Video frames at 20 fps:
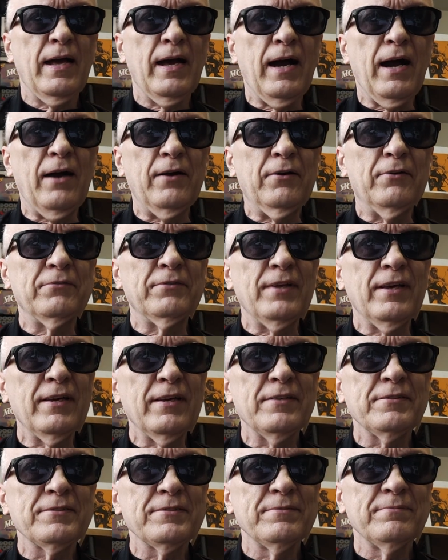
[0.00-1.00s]
I own
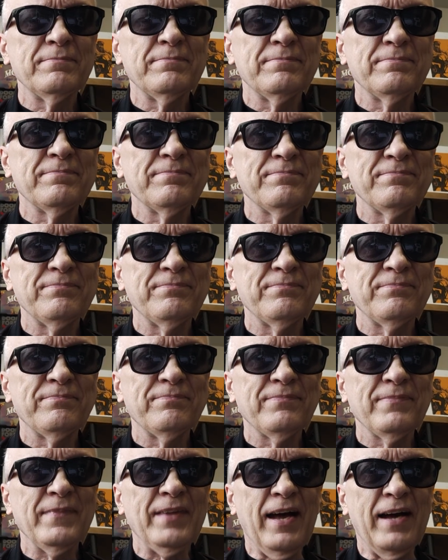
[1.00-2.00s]
this
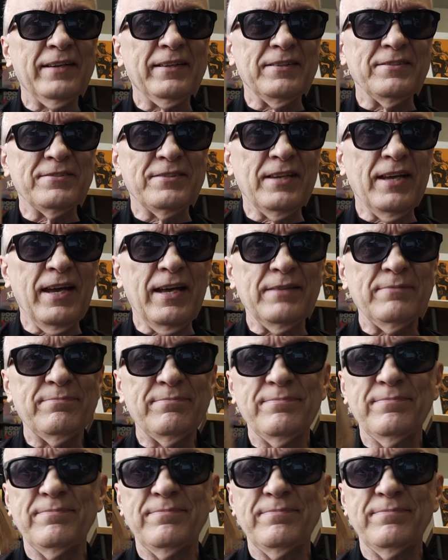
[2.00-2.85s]
on cassette